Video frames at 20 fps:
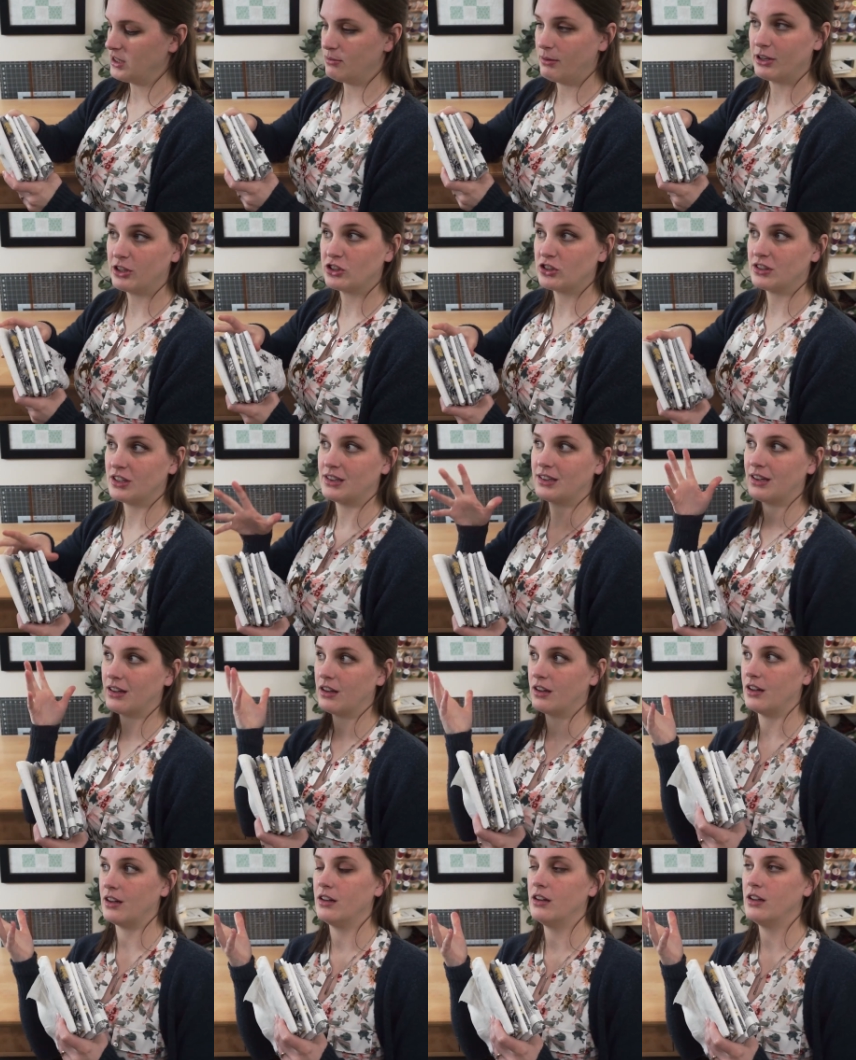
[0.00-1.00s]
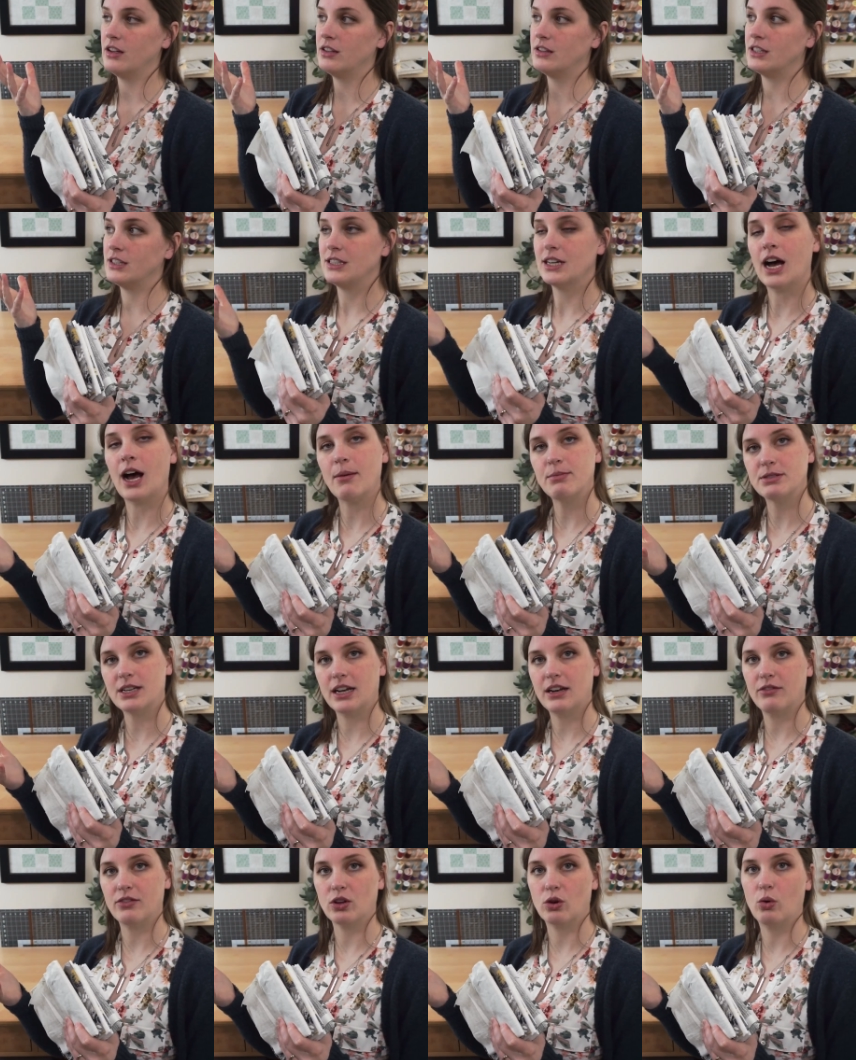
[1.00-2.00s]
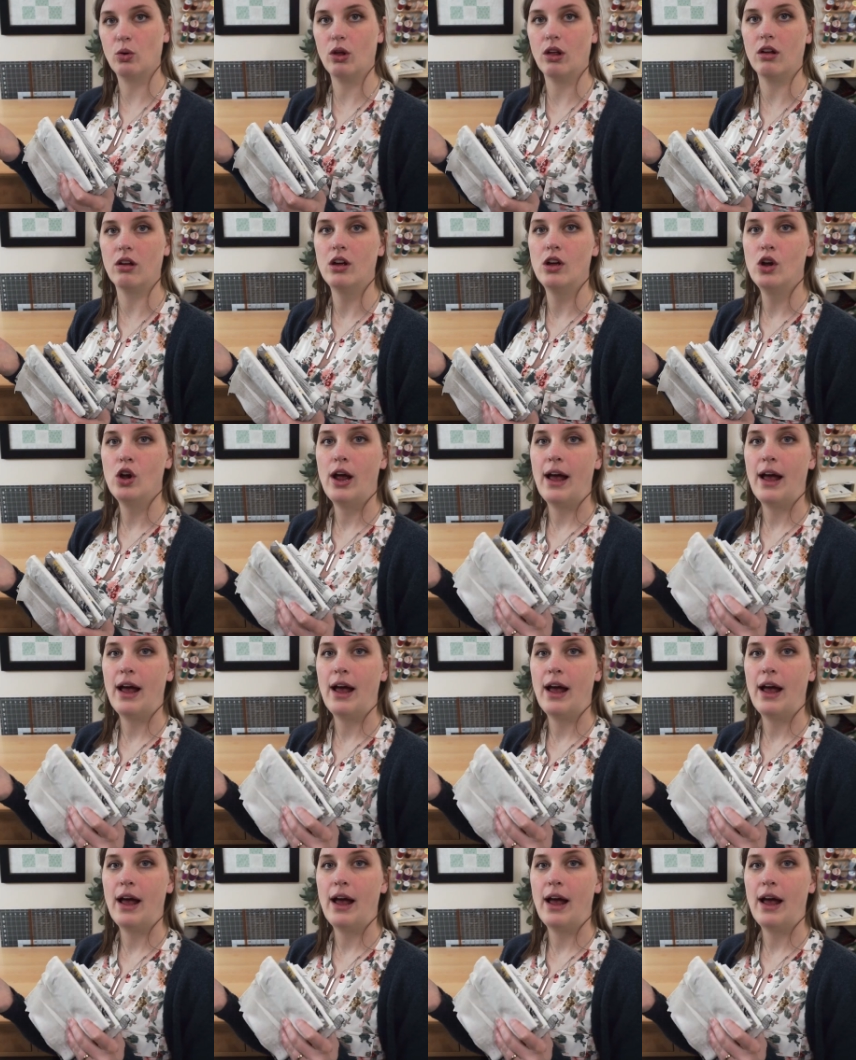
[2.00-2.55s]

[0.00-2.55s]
to make sure that the top side of the quilt